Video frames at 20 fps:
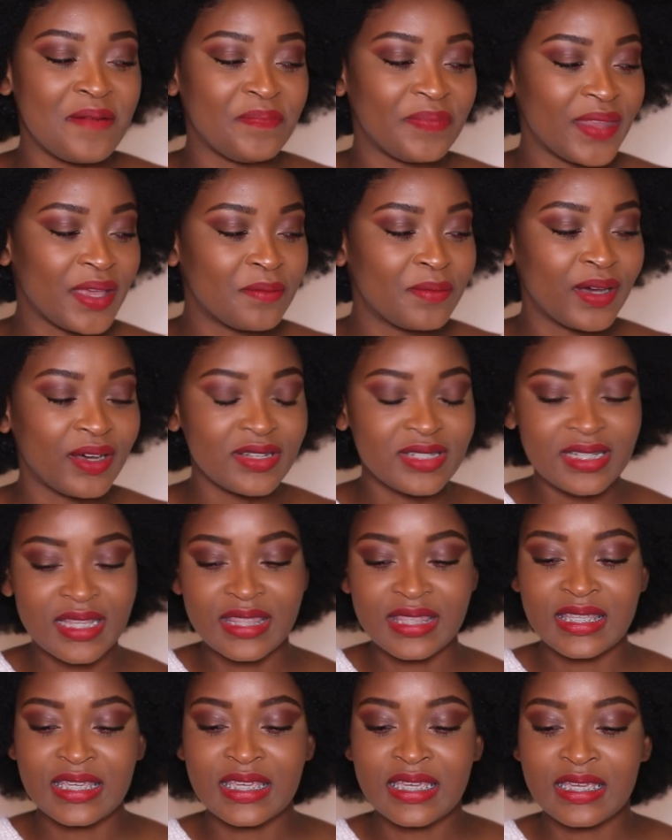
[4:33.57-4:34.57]
um, about
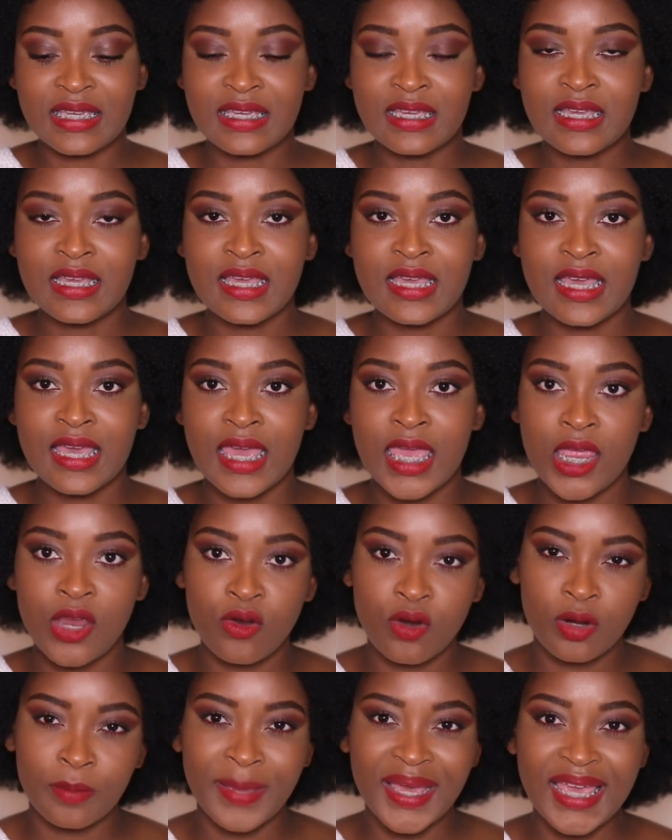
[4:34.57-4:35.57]
the
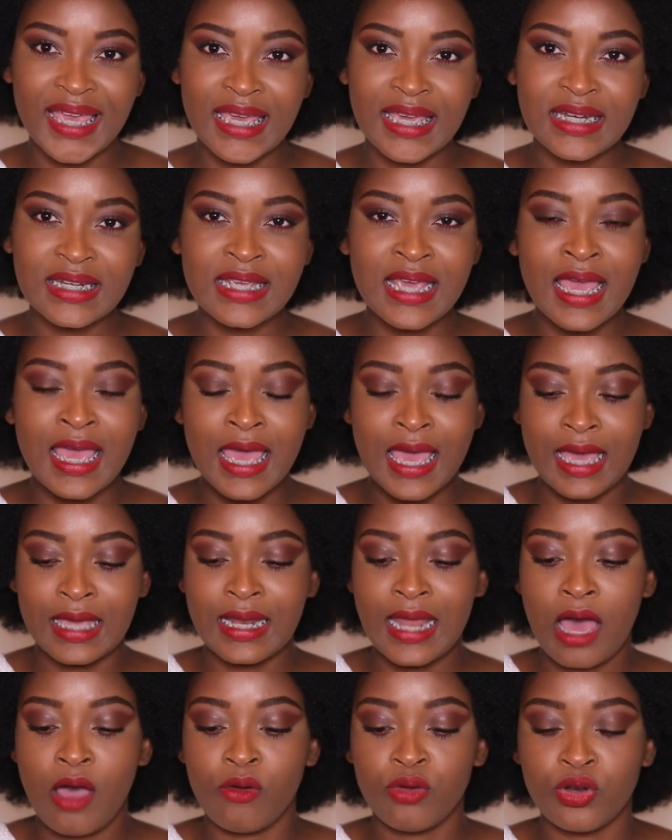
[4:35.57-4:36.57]
hair on my head
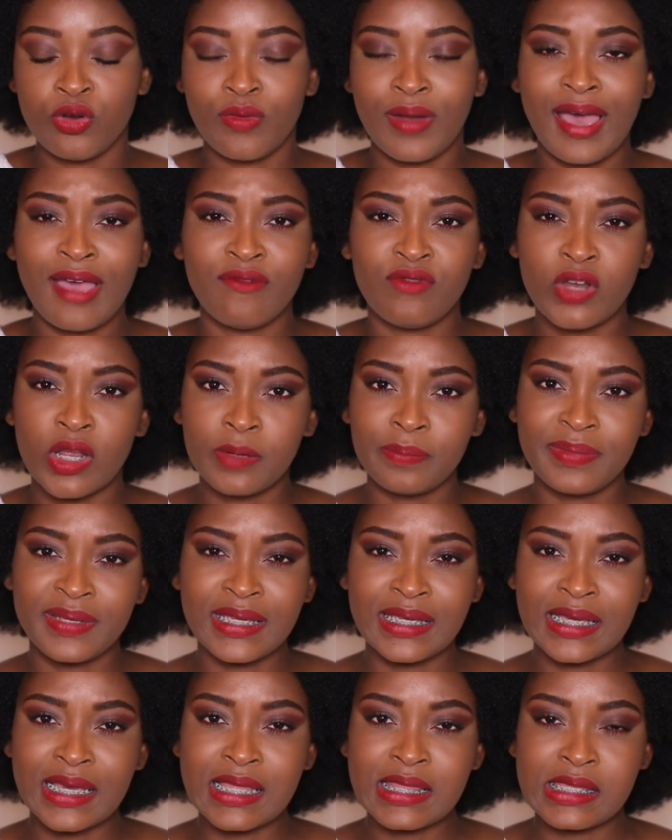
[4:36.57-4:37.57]
and how it arrived not
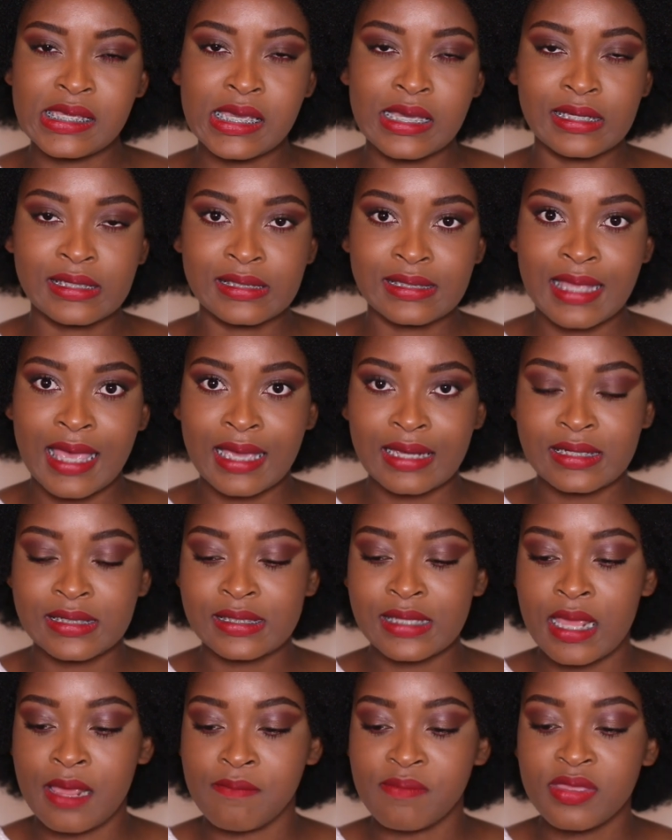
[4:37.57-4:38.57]
being the exact
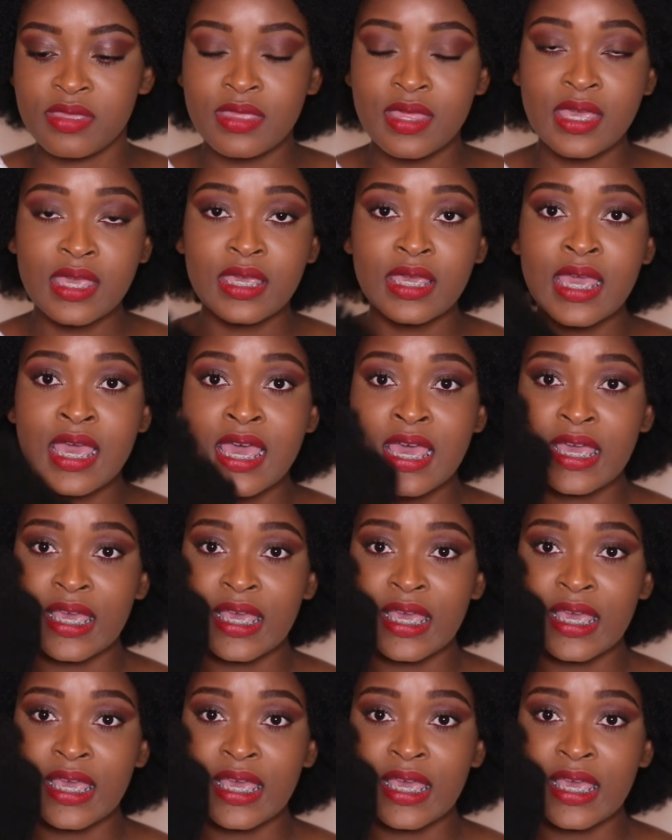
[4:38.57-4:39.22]
same thing